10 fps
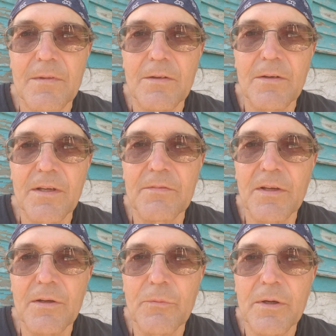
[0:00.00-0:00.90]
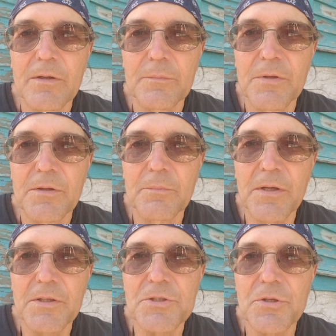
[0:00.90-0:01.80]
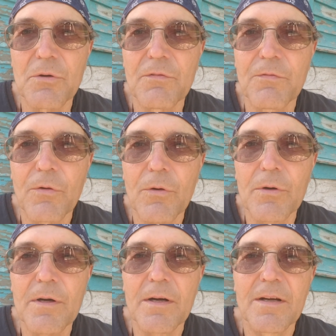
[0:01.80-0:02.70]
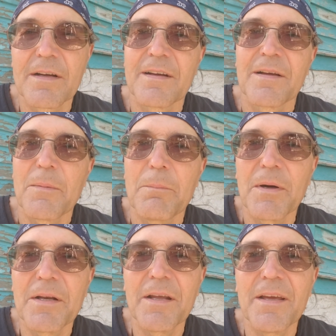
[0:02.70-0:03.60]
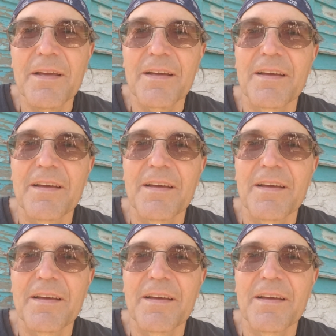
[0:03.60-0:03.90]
Good evening and welcome to the Mike Show for Monday,